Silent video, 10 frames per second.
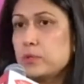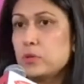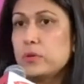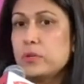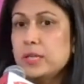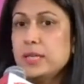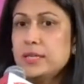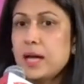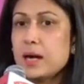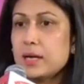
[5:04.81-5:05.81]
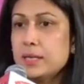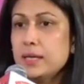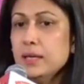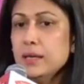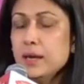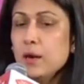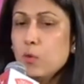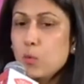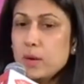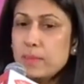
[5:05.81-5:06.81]
So really targeting
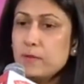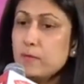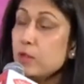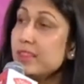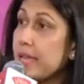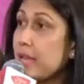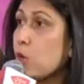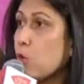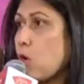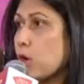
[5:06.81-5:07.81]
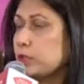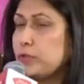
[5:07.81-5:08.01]
women for their cohorts.